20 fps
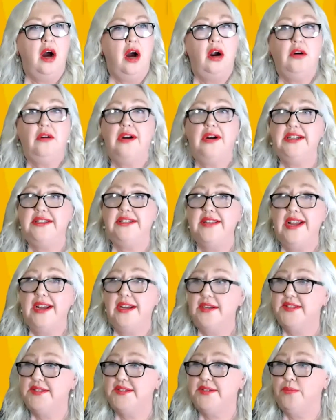All right,
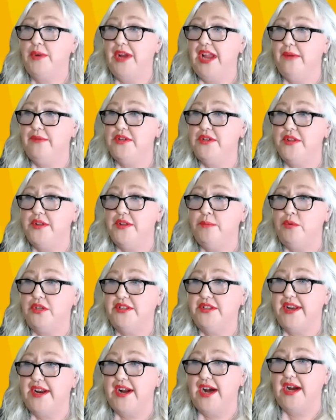next we have another
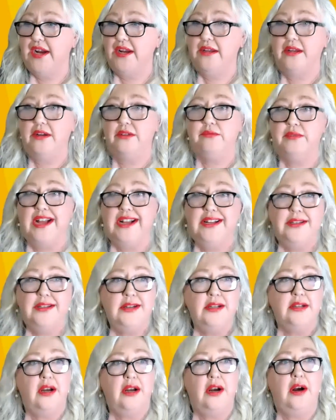book that I
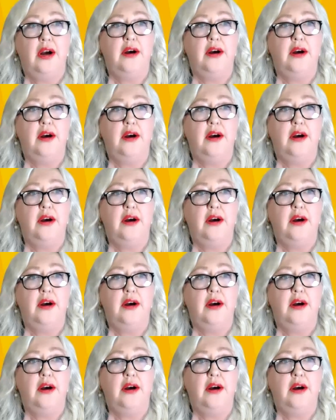read,